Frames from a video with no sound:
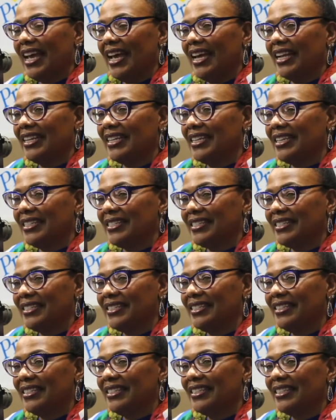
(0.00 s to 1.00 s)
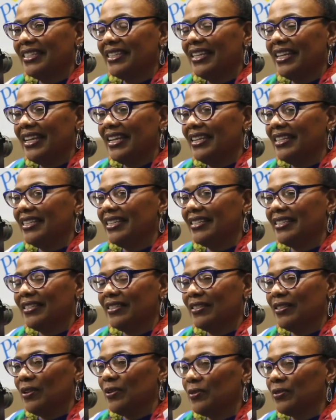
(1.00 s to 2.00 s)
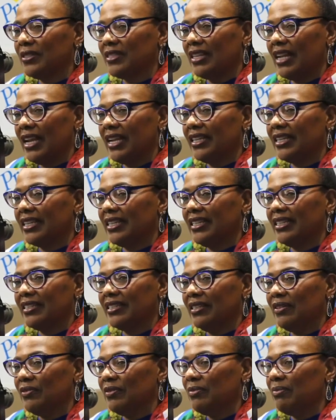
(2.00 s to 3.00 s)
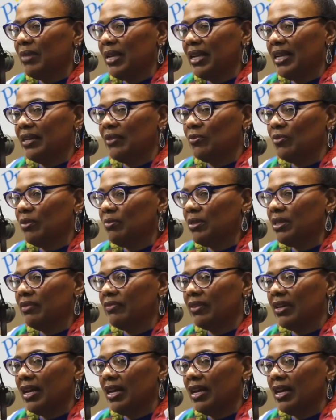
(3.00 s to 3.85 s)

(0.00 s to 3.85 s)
I listen, and this is no slight against every man and woman of